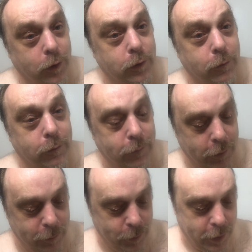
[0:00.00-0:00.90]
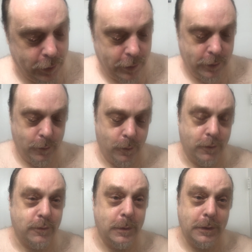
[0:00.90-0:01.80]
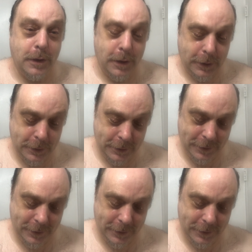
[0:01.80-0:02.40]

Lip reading: going to use a feather blade in it. Wish me luck.